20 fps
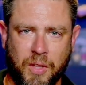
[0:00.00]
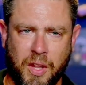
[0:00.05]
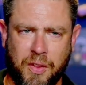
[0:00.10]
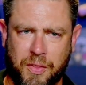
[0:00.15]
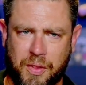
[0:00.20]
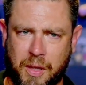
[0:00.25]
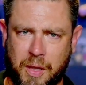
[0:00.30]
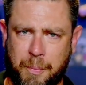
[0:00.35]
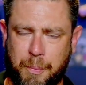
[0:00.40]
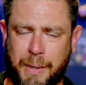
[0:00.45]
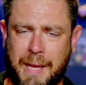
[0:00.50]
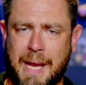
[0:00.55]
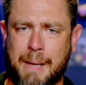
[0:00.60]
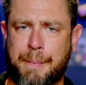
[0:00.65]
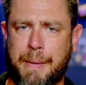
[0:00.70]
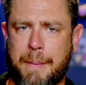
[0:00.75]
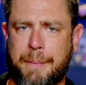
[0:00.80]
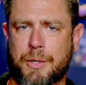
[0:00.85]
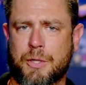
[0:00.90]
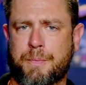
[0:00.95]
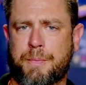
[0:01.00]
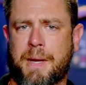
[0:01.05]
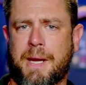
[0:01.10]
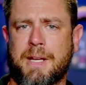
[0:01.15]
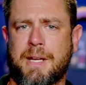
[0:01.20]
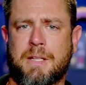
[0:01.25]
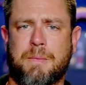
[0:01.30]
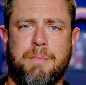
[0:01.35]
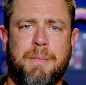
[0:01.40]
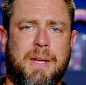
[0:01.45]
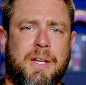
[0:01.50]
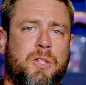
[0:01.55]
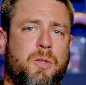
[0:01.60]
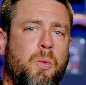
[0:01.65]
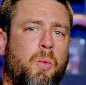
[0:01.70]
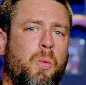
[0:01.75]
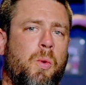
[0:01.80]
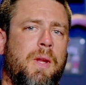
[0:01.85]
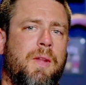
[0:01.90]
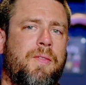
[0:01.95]
The black pepper spice mixed
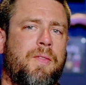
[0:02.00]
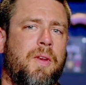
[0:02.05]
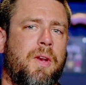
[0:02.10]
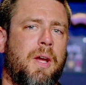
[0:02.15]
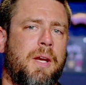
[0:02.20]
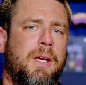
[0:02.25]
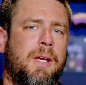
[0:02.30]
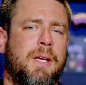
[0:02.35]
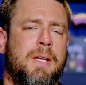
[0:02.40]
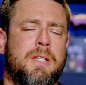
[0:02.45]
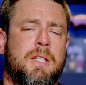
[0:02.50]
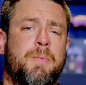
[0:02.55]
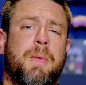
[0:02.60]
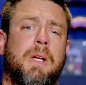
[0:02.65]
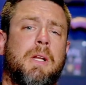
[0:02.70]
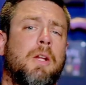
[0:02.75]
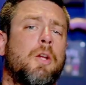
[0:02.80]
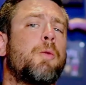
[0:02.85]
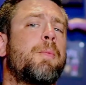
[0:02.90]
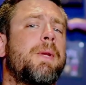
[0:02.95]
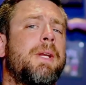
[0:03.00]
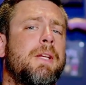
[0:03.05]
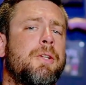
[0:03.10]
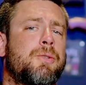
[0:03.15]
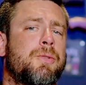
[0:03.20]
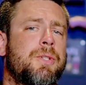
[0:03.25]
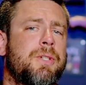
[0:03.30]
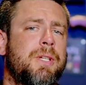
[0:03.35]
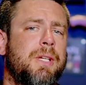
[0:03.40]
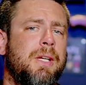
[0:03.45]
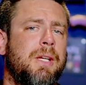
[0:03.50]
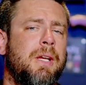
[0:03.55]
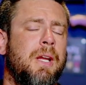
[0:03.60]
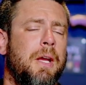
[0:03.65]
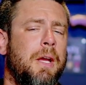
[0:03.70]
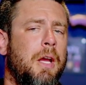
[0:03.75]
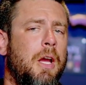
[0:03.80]
with the nuttiness has been a little bit interesting,